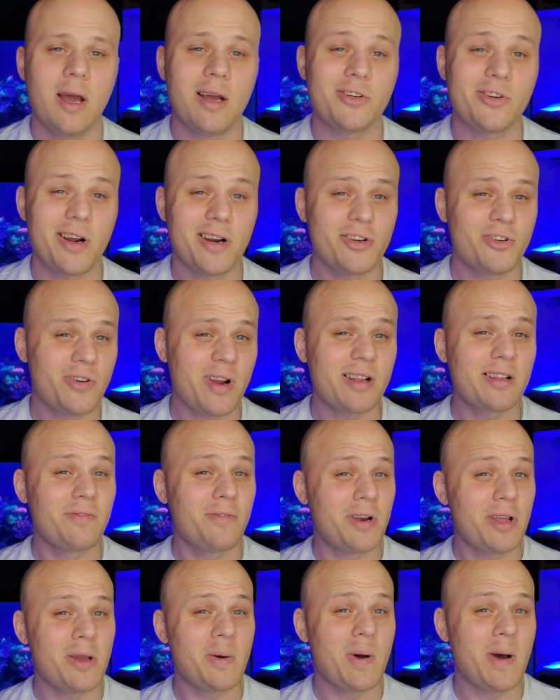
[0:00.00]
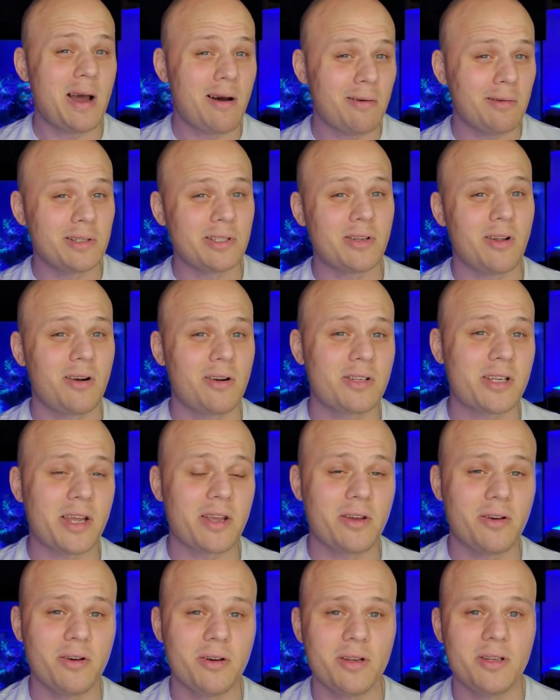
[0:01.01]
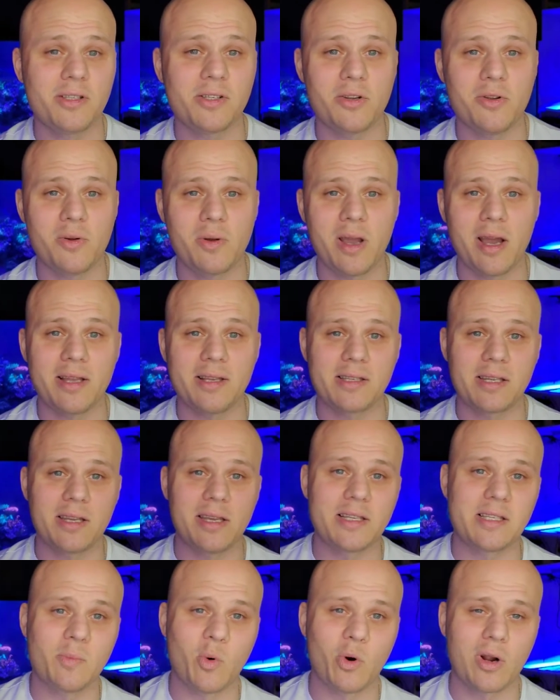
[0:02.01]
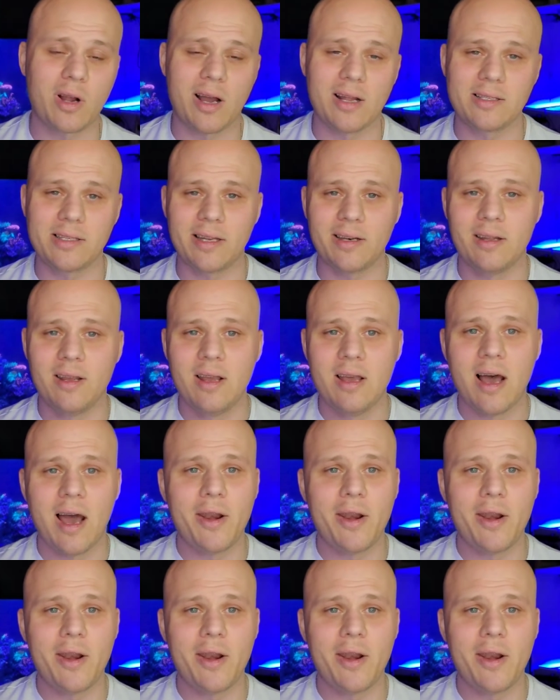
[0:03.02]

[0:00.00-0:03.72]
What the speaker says: Try to drag the video out as long as I could so you guys can get some more content.